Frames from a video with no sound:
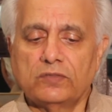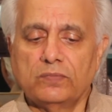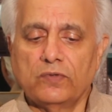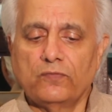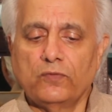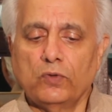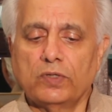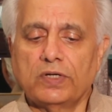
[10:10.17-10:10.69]

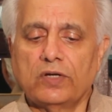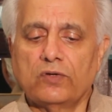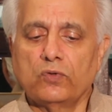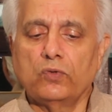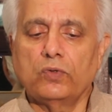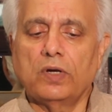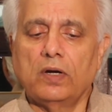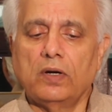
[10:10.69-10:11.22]
before a
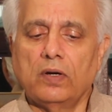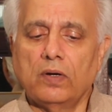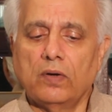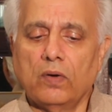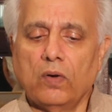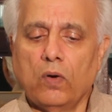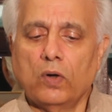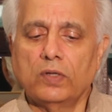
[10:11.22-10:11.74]
rural
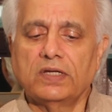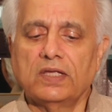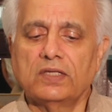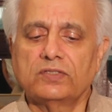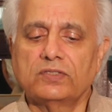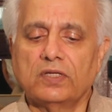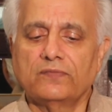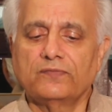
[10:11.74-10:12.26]

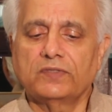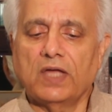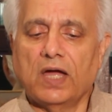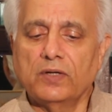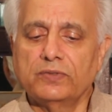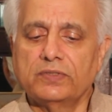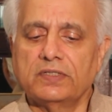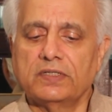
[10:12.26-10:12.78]
audience of
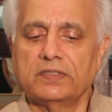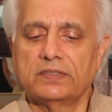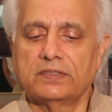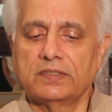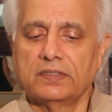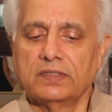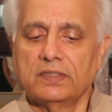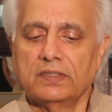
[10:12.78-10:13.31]
thousands,